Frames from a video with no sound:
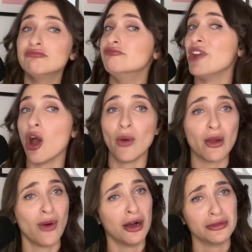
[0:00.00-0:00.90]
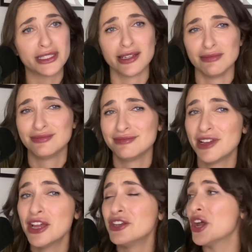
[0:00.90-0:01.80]
no, it won't.
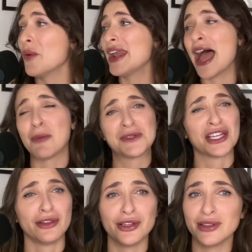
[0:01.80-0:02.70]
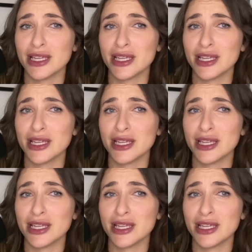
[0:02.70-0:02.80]
No, it absolutely